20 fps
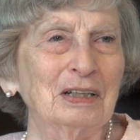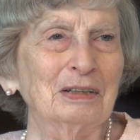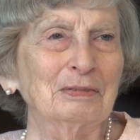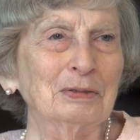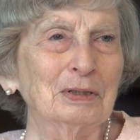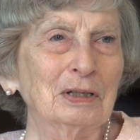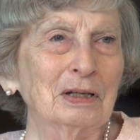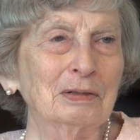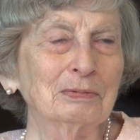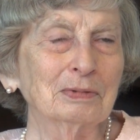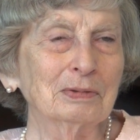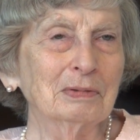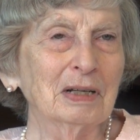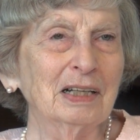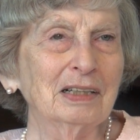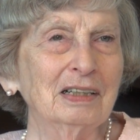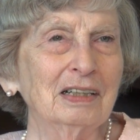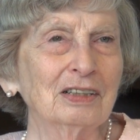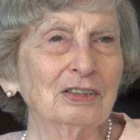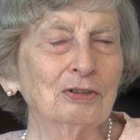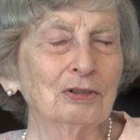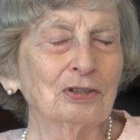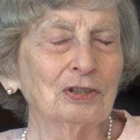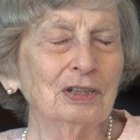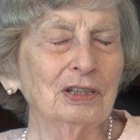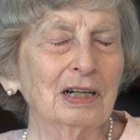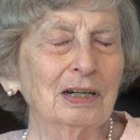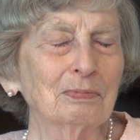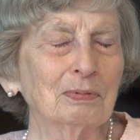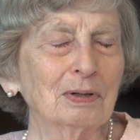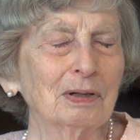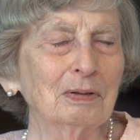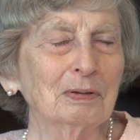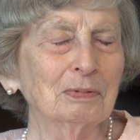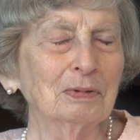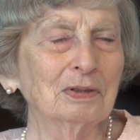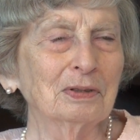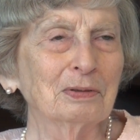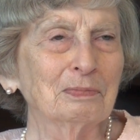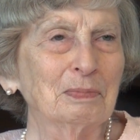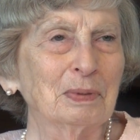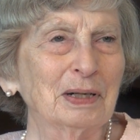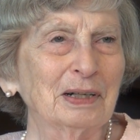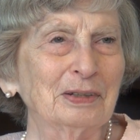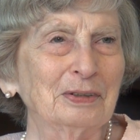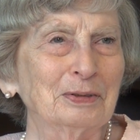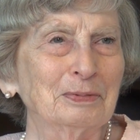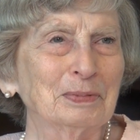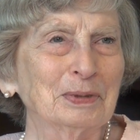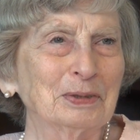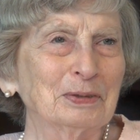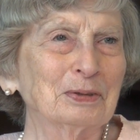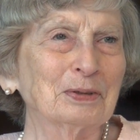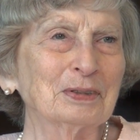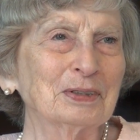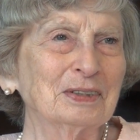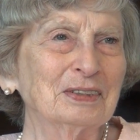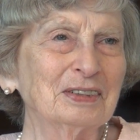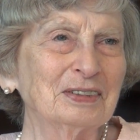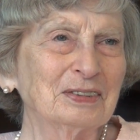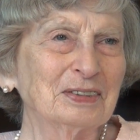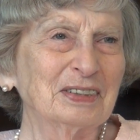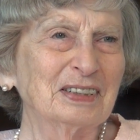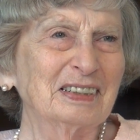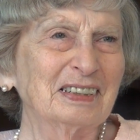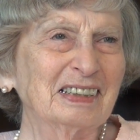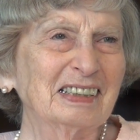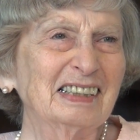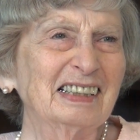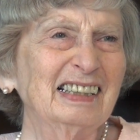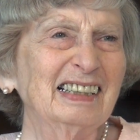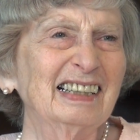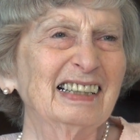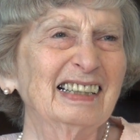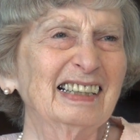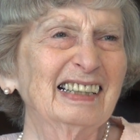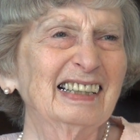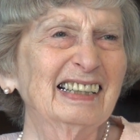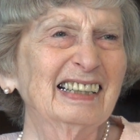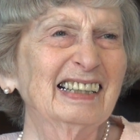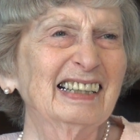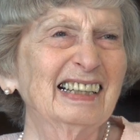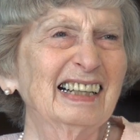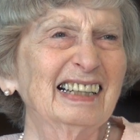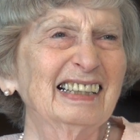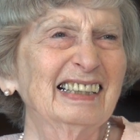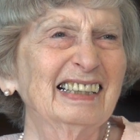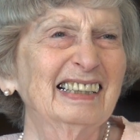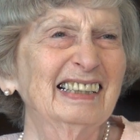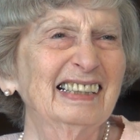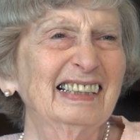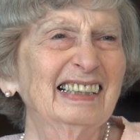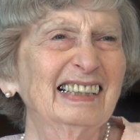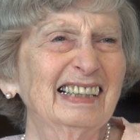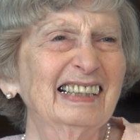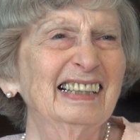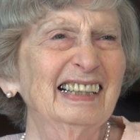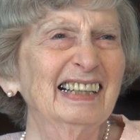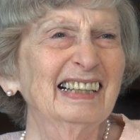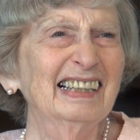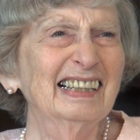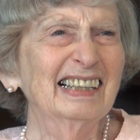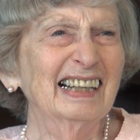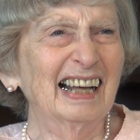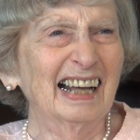I, I, any other city, I probably wouldn't have bothered, but New Orleans. Yeah. Well, any other city, I don't think you'd get a key.